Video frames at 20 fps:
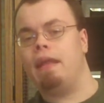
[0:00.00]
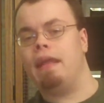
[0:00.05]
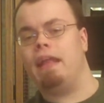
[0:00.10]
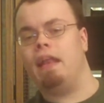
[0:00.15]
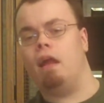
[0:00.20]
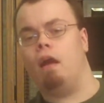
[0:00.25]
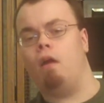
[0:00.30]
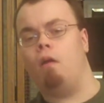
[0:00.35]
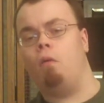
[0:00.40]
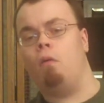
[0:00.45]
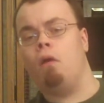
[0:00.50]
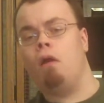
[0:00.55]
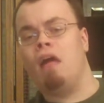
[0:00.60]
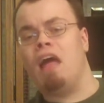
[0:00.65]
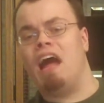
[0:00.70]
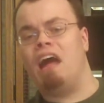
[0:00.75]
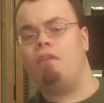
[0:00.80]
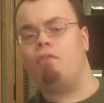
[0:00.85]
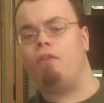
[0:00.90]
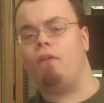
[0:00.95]
You know,
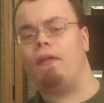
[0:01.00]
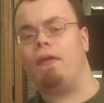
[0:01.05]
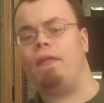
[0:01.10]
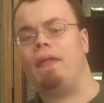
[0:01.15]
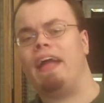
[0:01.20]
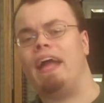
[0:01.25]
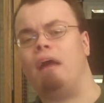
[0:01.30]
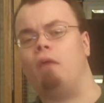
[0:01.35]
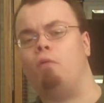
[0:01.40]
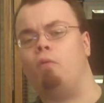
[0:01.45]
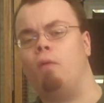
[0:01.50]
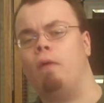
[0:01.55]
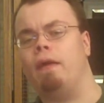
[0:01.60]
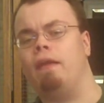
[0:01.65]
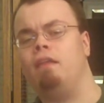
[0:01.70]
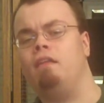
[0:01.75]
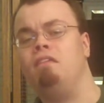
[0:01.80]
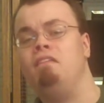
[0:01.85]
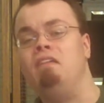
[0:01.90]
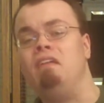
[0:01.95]
I've really only had
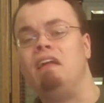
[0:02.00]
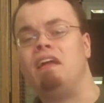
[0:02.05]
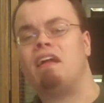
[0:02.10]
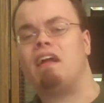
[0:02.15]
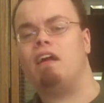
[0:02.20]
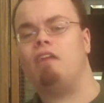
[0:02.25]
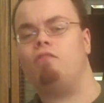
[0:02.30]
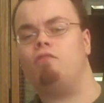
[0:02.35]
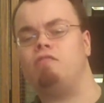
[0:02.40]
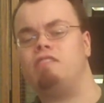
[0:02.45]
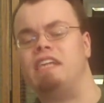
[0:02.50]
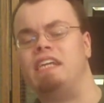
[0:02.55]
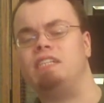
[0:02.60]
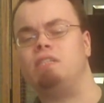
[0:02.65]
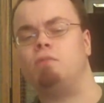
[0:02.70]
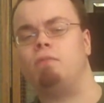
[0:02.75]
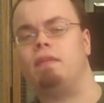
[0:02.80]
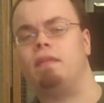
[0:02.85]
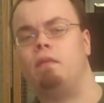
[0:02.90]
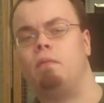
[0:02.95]
one
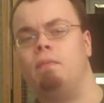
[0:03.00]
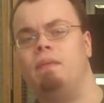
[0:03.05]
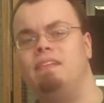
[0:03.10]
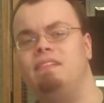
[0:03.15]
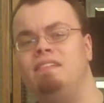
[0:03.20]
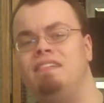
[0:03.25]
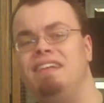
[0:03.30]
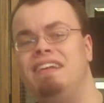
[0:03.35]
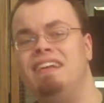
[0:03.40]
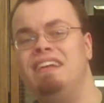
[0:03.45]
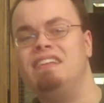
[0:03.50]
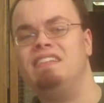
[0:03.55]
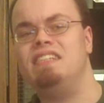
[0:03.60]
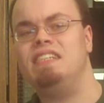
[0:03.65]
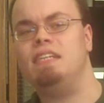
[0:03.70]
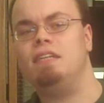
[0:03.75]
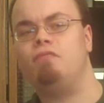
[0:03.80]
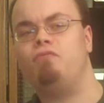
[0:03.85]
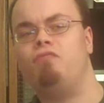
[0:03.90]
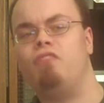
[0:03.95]
conversation with her, but
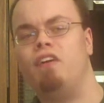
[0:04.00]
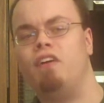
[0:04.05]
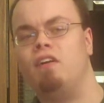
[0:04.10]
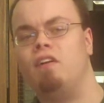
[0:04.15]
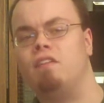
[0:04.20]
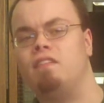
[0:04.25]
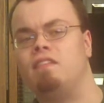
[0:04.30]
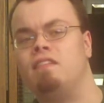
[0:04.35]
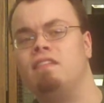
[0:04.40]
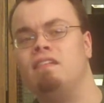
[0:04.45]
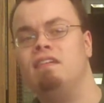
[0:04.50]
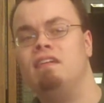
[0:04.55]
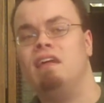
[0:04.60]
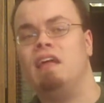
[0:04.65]
she just feels